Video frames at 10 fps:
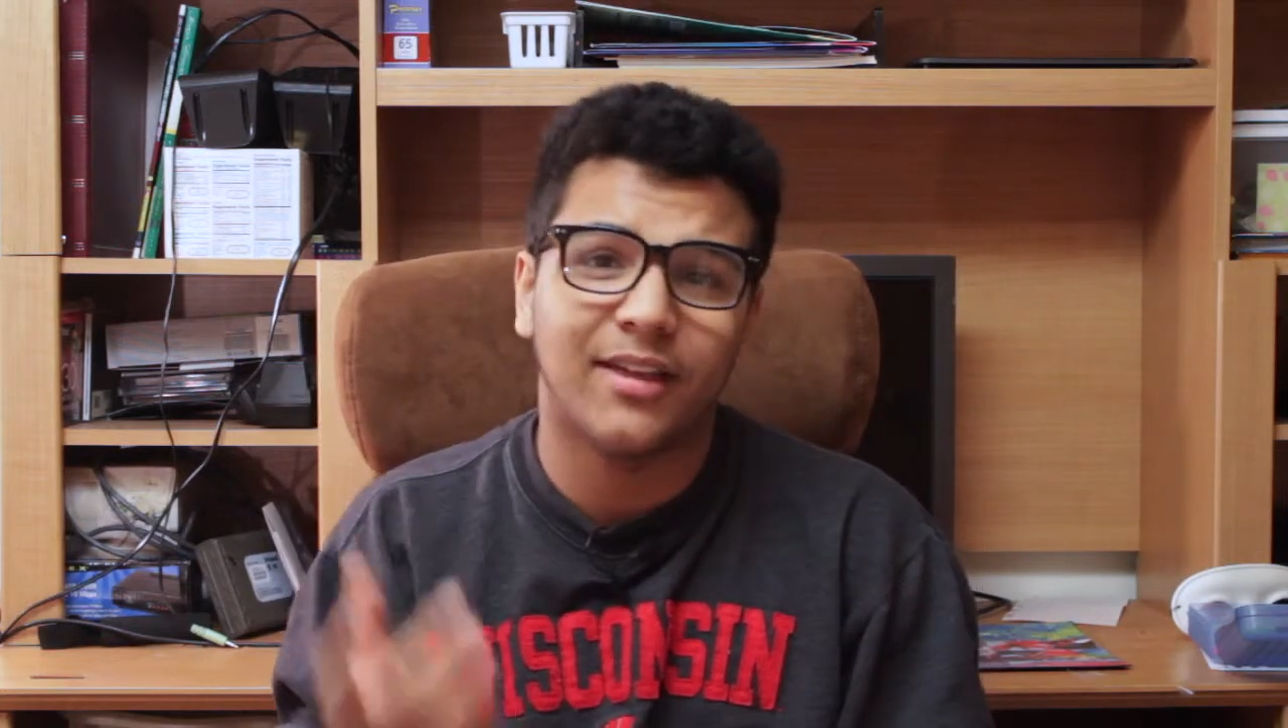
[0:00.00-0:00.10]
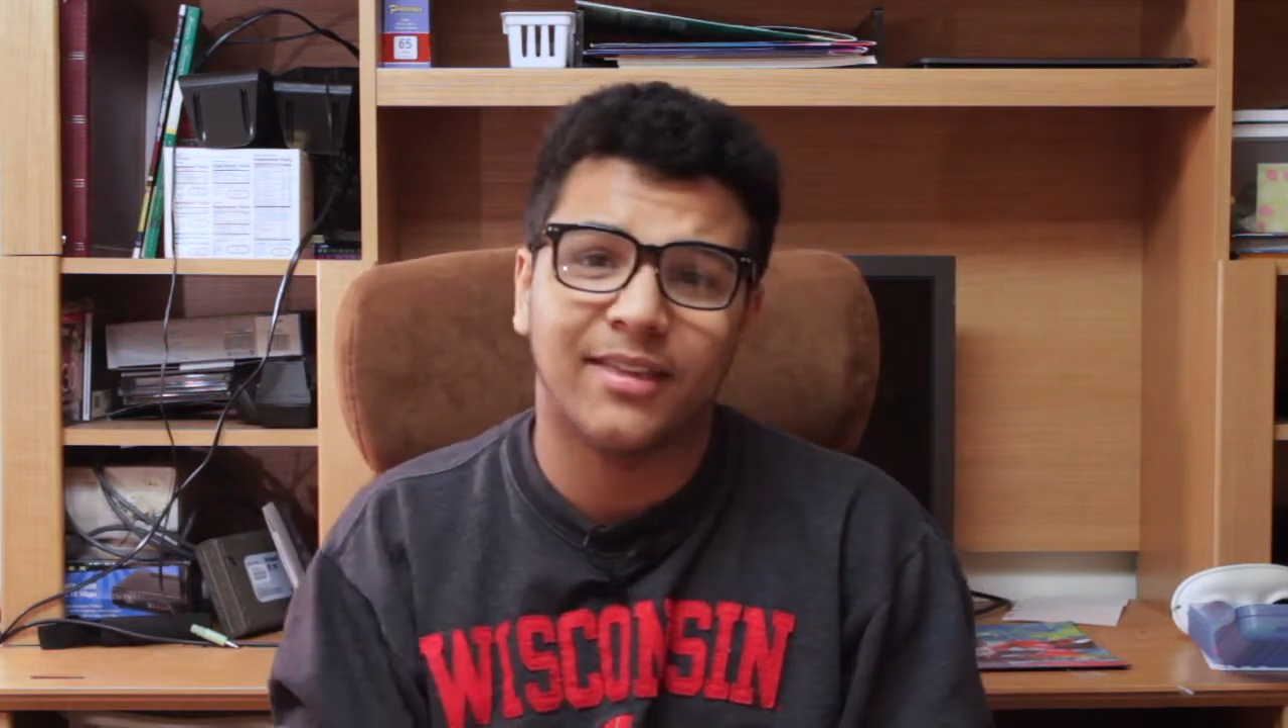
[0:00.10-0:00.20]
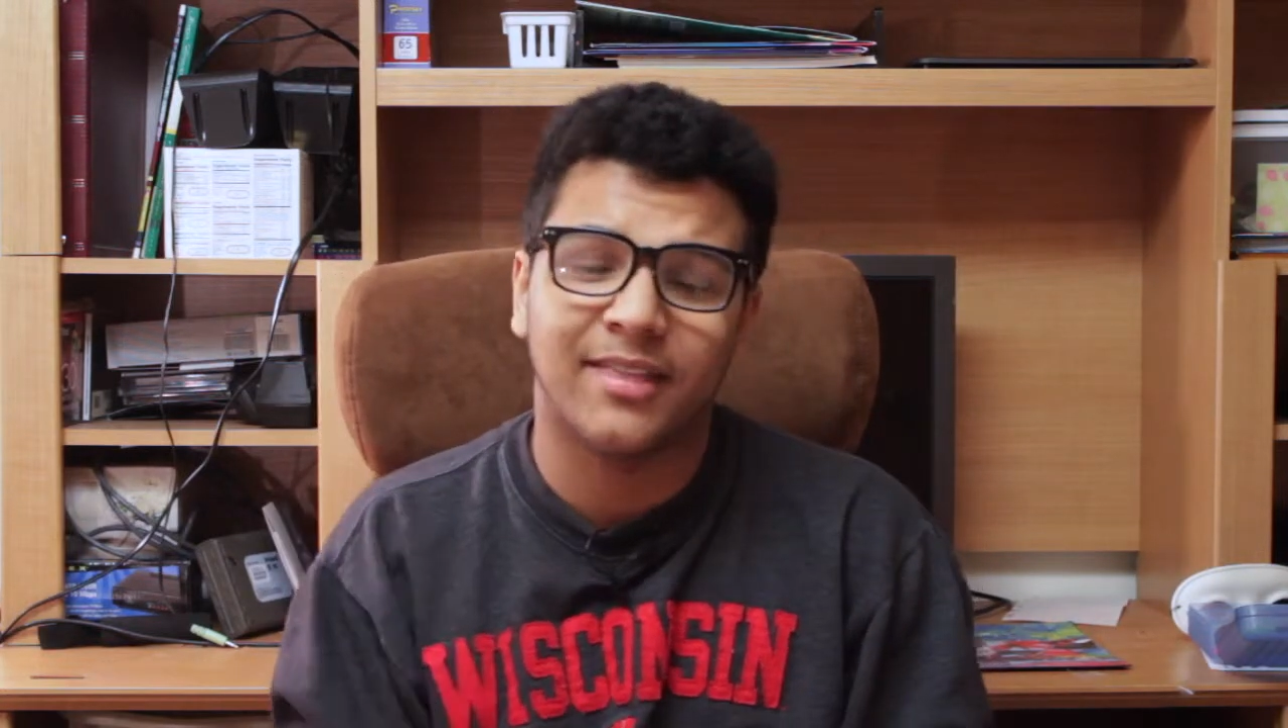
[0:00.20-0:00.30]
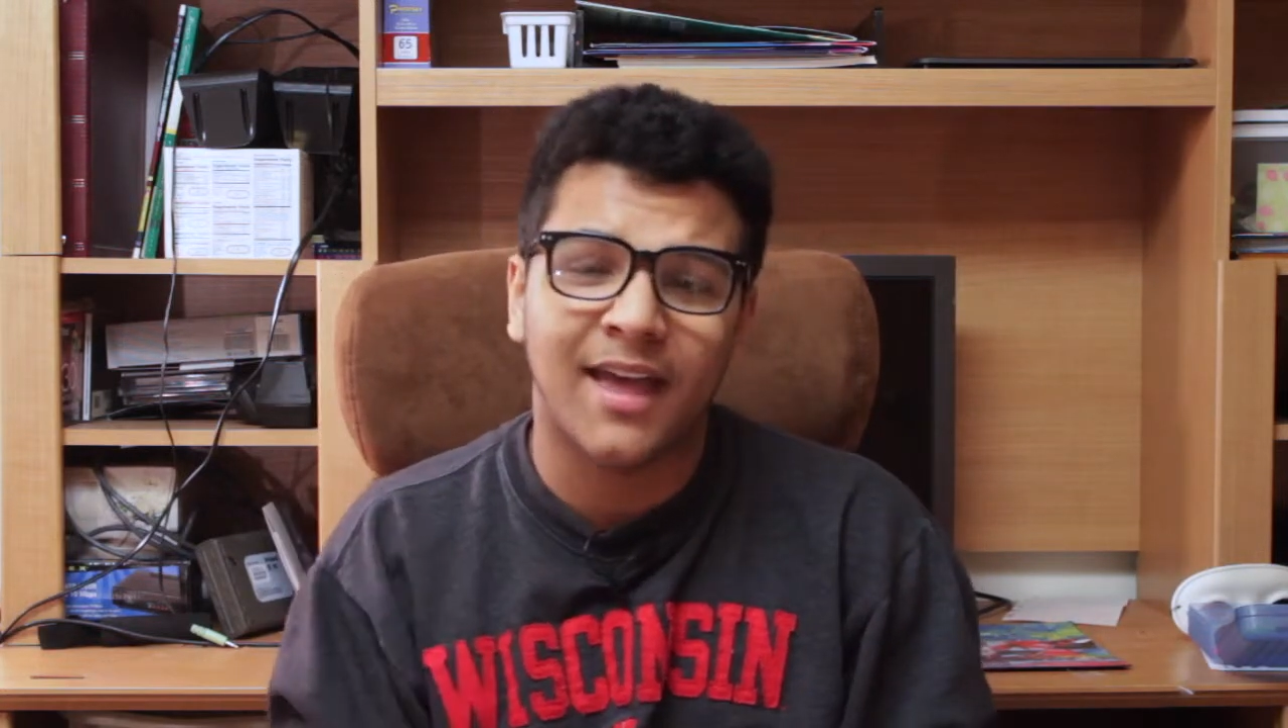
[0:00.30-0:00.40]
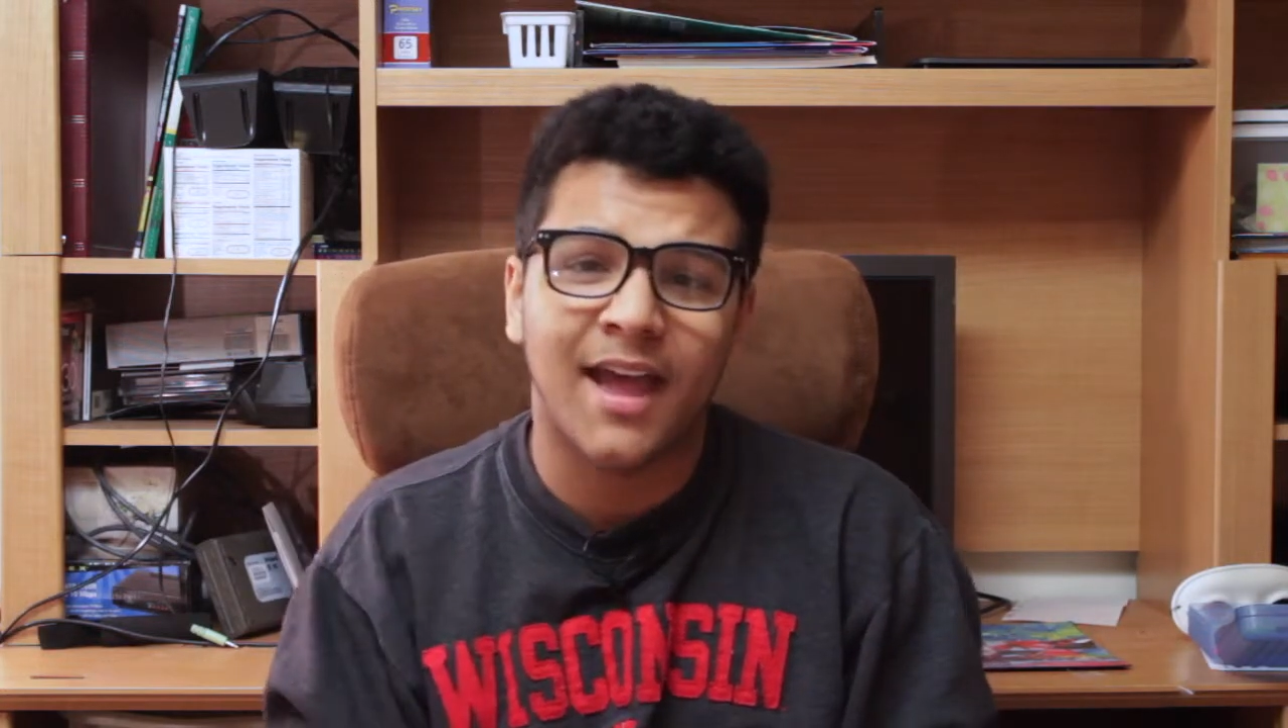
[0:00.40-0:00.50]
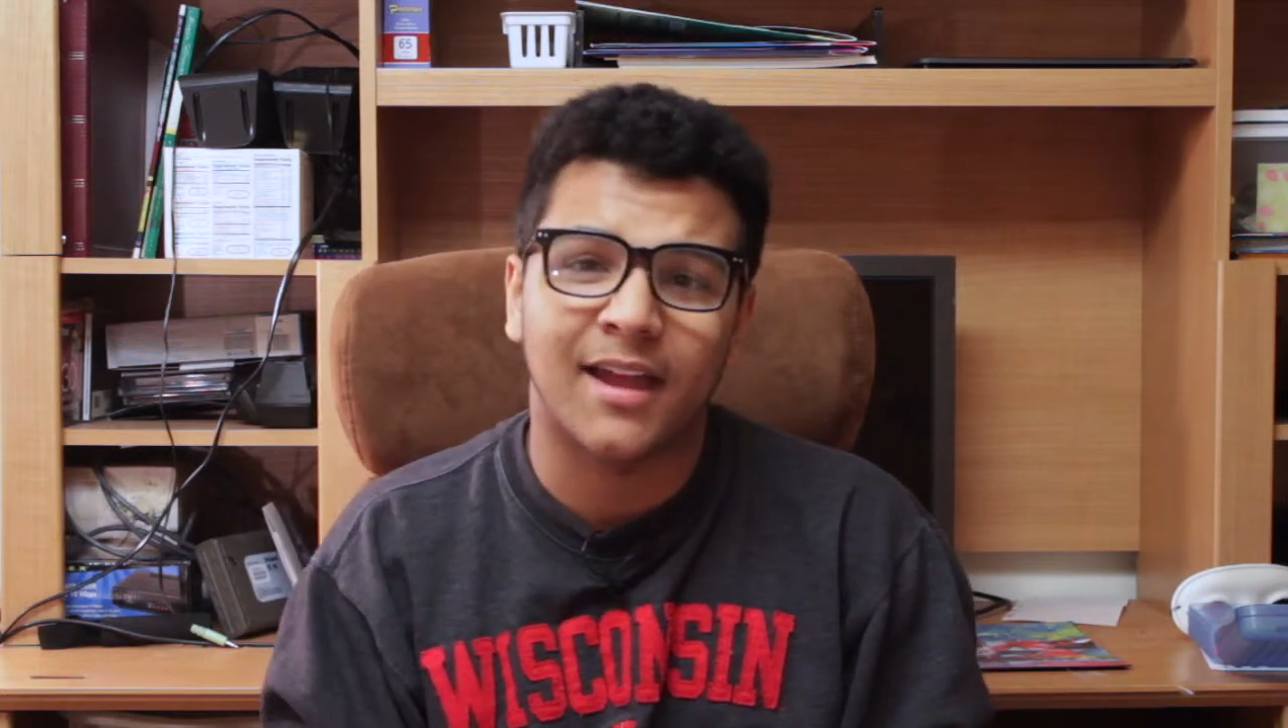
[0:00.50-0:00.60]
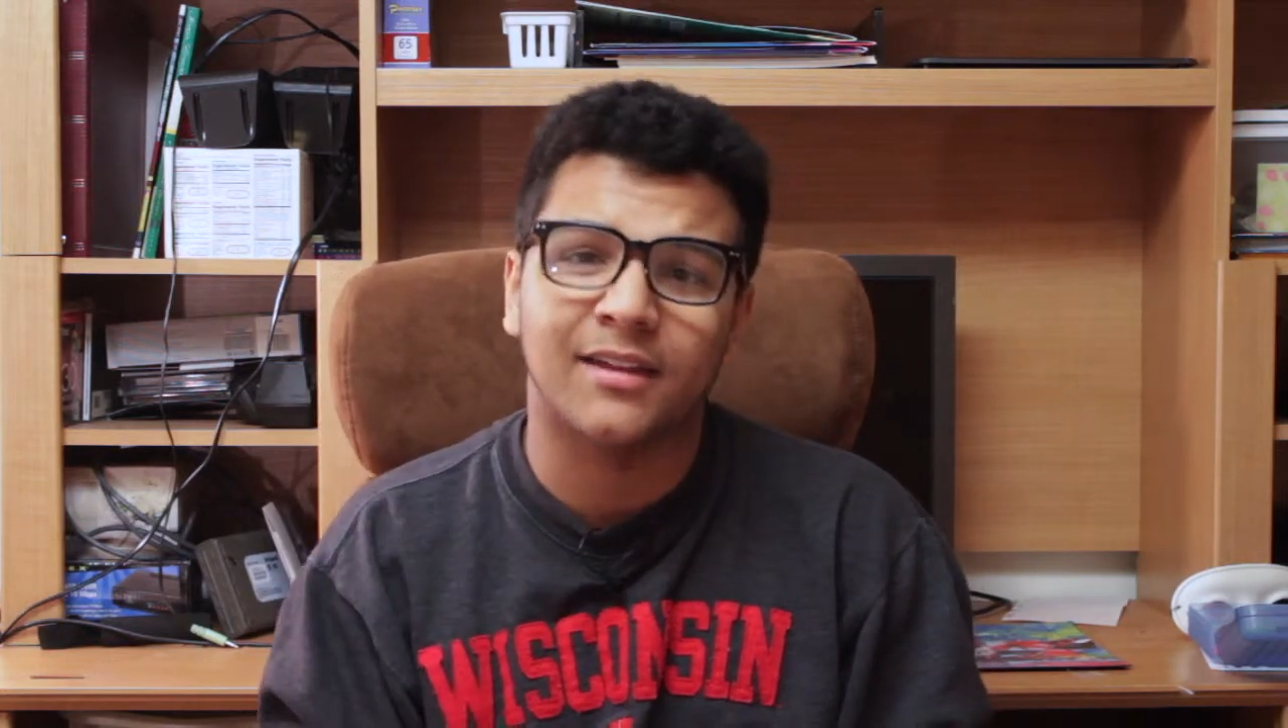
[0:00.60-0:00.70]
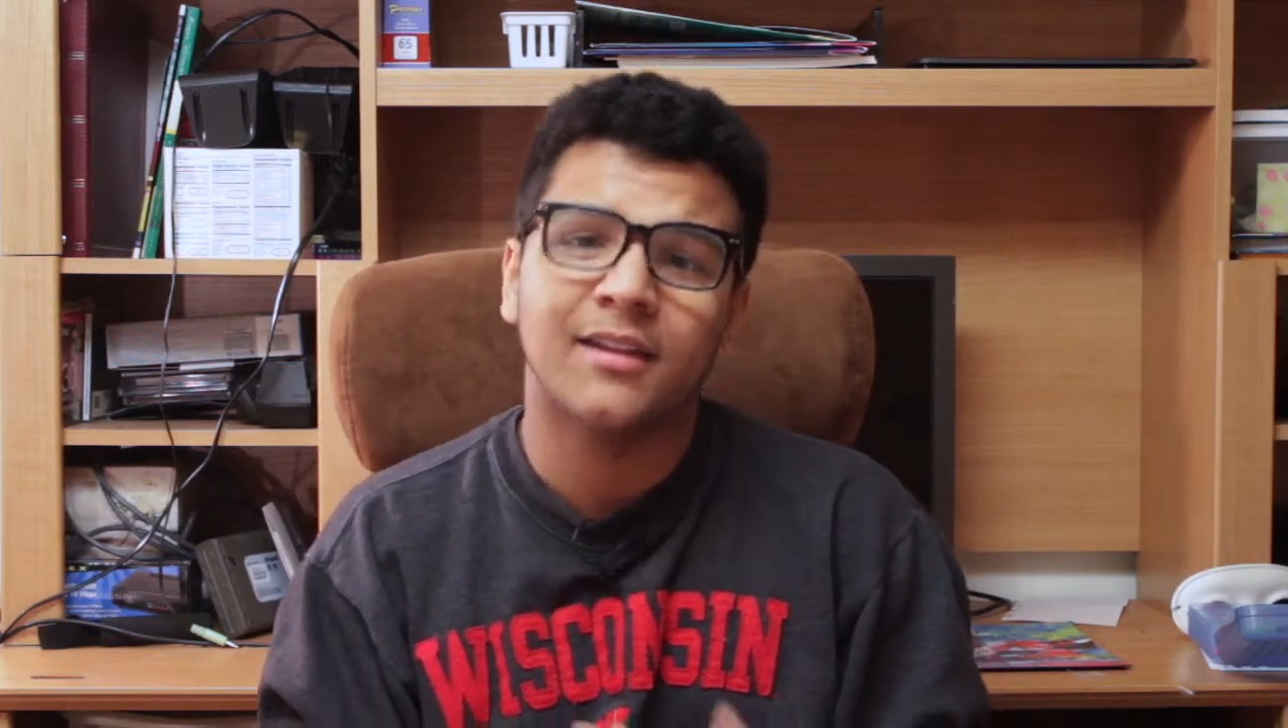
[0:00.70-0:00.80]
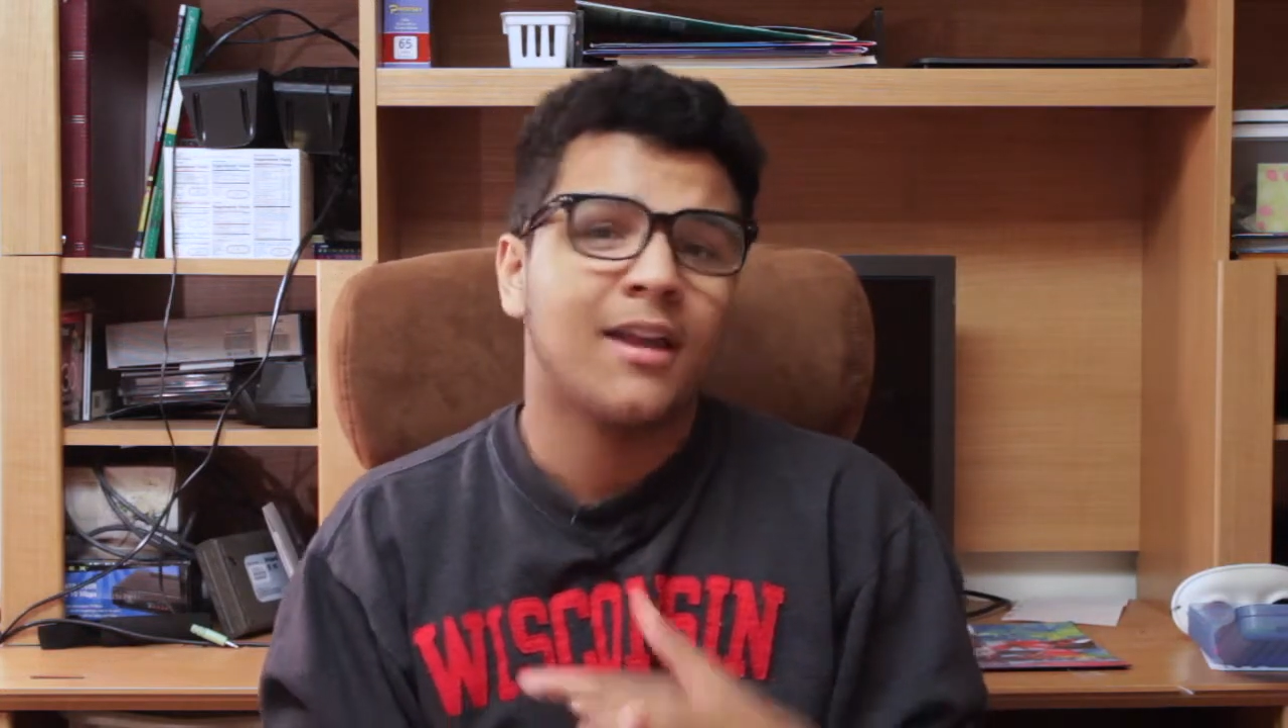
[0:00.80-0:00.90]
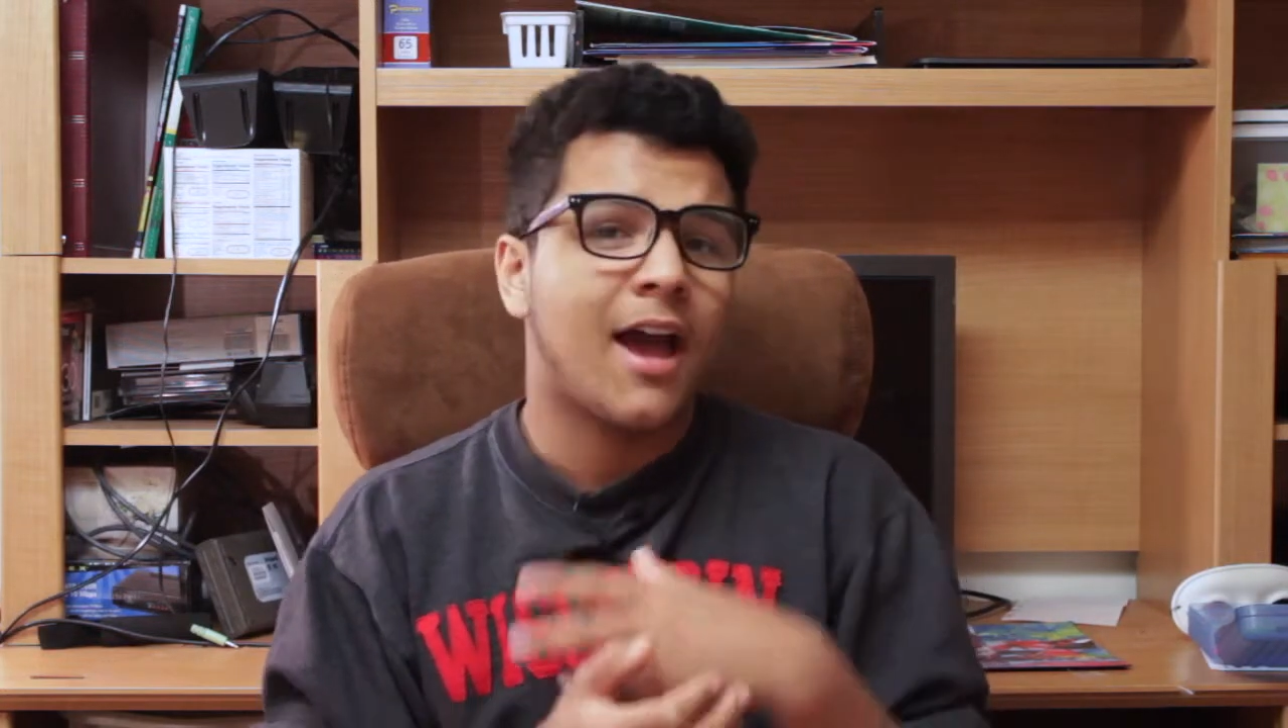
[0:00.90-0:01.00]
like that,